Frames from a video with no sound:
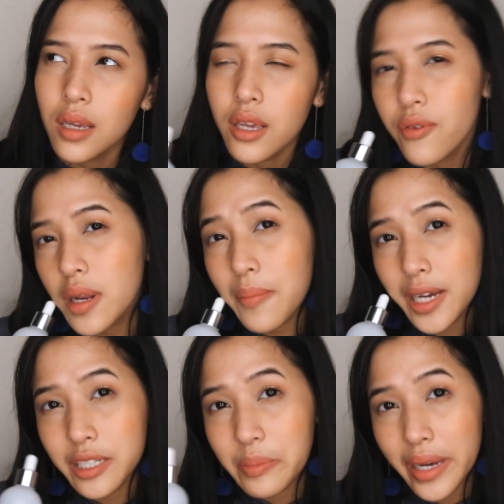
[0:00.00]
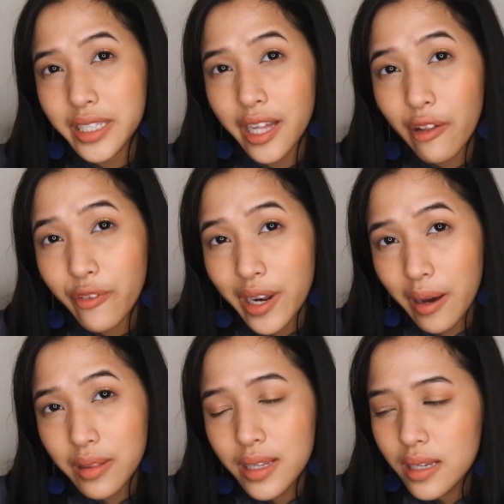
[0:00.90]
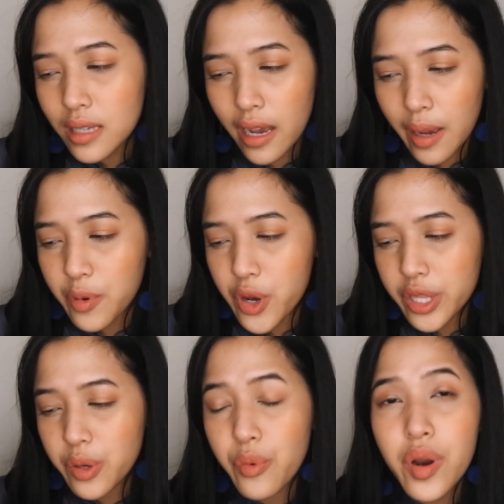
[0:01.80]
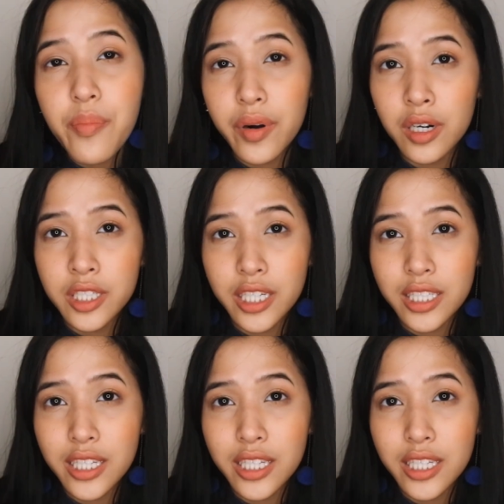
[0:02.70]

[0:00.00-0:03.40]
even imagine myself without this. I am going to repurchase